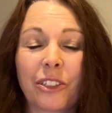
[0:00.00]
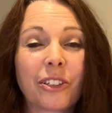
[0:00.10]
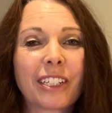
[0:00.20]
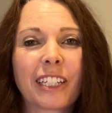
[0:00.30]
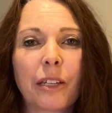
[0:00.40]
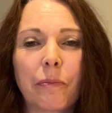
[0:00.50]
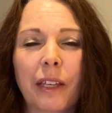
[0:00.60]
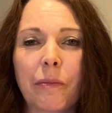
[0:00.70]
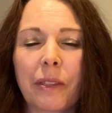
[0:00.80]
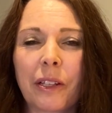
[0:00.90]
So just keep
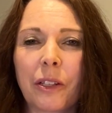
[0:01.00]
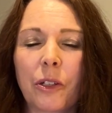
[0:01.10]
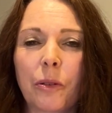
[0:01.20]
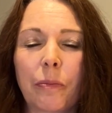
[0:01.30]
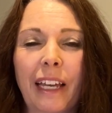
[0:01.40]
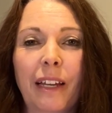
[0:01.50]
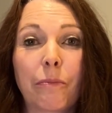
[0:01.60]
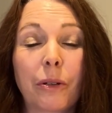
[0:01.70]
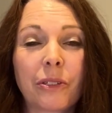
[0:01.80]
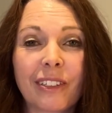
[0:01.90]
them in the loop,
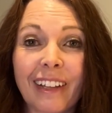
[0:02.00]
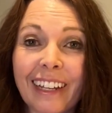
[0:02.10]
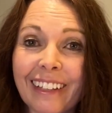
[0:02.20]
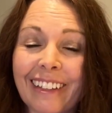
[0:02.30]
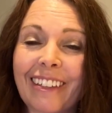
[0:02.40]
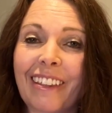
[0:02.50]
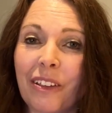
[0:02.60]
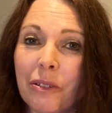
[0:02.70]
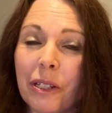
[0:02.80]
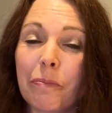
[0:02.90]
and most likely
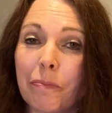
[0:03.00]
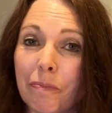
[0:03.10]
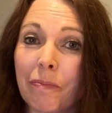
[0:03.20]
they will